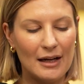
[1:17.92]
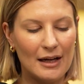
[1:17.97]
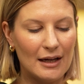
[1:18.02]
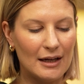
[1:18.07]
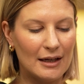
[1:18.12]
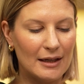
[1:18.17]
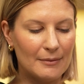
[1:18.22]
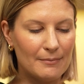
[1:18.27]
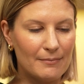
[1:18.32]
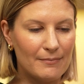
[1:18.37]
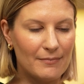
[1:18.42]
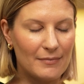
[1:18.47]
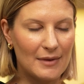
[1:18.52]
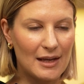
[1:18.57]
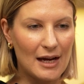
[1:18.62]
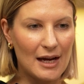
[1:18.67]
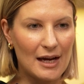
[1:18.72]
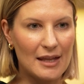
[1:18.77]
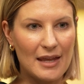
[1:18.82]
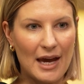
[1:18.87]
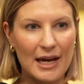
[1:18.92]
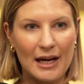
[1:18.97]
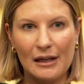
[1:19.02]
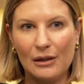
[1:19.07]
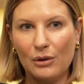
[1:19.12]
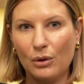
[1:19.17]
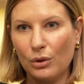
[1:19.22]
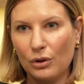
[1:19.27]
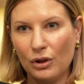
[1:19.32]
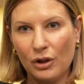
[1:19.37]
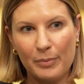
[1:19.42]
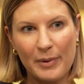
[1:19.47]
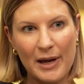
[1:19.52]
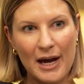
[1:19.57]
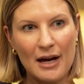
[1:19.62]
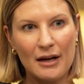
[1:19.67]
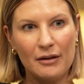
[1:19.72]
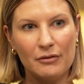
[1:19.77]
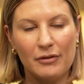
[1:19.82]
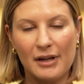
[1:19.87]
And they are all
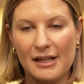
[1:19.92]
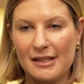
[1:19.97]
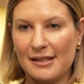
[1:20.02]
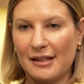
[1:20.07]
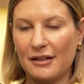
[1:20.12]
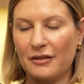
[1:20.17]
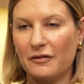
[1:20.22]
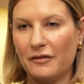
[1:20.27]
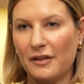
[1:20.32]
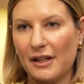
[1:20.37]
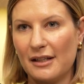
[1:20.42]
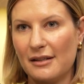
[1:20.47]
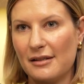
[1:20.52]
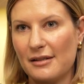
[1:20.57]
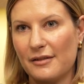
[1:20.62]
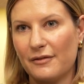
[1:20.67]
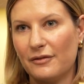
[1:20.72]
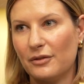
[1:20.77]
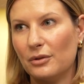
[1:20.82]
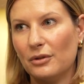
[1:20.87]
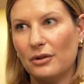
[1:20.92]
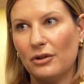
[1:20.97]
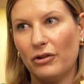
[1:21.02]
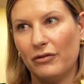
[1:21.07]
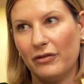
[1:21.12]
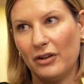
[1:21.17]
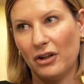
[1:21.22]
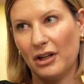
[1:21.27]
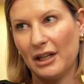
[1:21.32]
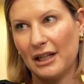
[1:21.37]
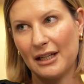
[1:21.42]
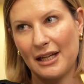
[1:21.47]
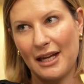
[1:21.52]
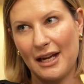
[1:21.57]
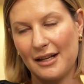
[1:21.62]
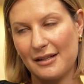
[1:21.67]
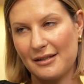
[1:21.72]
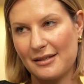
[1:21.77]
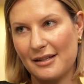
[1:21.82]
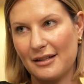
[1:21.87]
about raising funds for ovarian
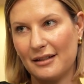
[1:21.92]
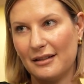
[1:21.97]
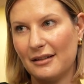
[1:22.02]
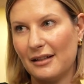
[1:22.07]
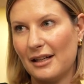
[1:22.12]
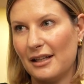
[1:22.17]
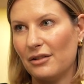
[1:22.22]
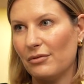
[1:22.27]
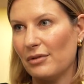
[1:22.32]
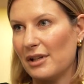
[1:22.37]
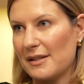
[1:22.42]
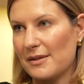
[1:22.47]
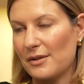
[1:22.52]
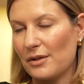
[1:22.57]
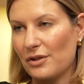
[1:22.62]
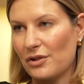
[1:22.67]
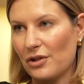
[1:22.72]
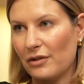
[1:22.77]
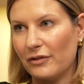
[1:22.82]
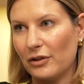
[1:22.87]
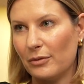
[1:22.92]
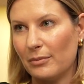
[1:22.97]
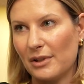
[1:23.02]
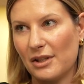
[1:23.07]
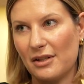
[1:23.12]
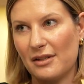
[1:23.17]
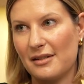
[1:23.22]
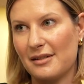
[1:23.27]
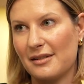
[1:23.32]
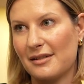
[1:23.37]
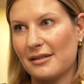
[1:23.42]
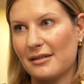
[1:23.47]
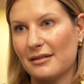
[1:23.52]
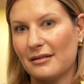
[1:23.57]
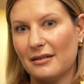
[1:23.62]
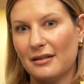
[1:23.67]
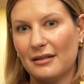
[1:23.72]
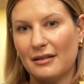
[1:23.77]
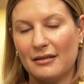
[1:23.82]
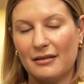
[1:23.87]
cancer and the research of it, because
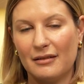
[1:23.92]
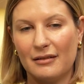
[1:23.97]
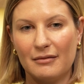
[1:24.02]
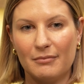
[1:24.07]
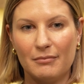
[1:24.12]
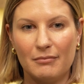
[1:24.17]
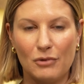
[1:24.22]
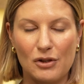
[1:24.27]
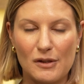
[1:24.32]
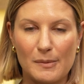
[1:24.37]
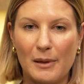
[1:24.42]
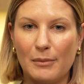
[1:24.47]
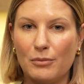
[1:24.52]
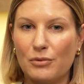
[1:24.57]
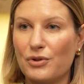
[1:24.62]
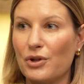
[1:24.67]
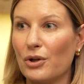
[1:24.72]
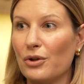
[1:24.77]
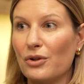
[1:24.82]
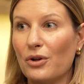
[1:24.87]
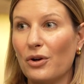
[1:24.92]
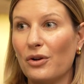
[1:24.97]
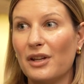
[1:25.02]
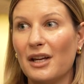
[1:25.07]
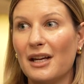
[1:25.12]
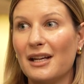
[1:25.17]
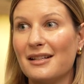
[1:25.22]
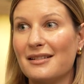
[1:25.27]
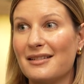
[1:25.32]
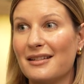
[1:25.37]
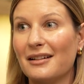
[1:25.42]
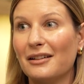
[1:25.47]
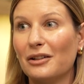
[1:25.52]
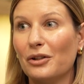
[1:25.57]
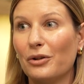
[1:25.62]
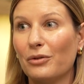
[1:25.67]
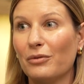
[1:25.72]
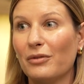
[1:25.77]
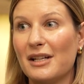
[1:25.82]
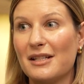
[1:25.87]
most people don't know there isn't a
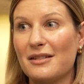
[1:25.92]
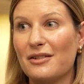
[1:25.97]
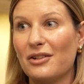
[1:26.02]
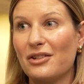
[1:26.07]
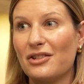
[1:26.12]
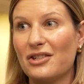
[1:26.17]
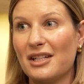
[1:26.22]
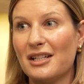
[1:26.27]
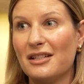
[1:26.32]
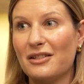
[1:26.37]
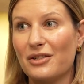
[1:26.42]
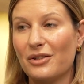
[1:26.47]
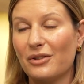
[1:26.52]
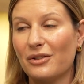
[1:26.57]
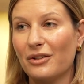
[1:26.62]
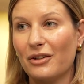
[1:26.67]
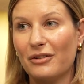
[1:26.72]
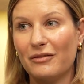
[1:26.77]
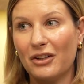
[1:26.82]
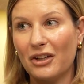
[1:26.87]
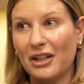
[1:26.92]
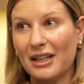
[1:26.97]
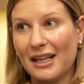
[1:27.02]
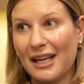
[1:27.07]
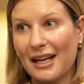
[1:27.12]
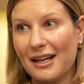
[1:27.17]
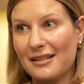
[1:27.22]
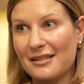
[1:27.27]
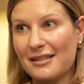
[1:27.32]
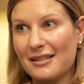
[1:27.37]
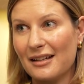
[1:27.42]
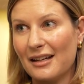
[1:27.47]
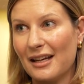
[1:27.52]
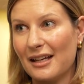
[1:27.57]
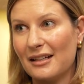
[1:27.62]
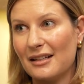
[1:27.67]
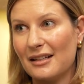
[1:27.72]
lot of research into ovarian cancer, and